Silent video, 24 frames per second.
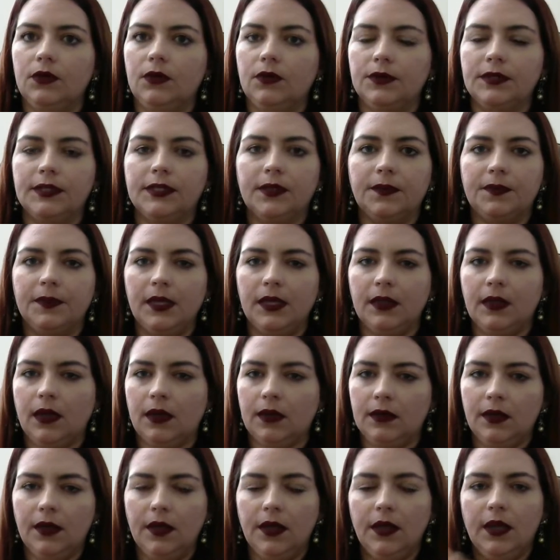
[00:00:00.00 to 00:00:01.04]
something
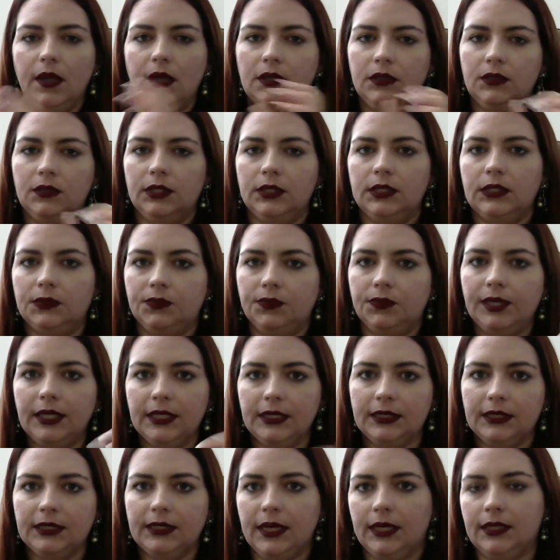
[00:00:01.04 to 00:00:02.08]
that just really
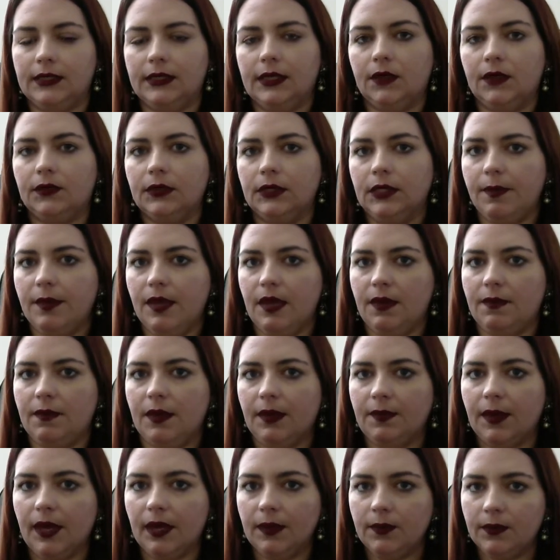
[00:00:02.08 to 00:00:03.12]
stands out to me in my
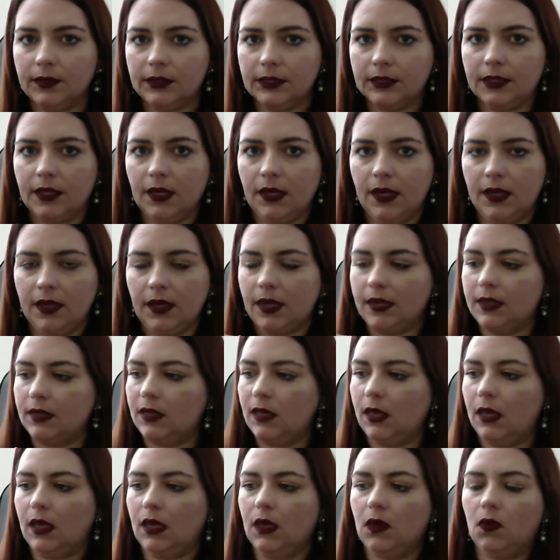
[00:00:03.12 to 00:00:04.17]
Bible study that
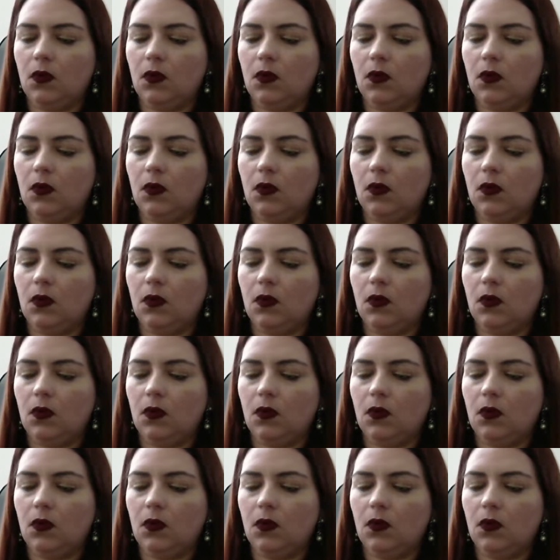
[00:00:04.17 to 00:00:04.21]
day,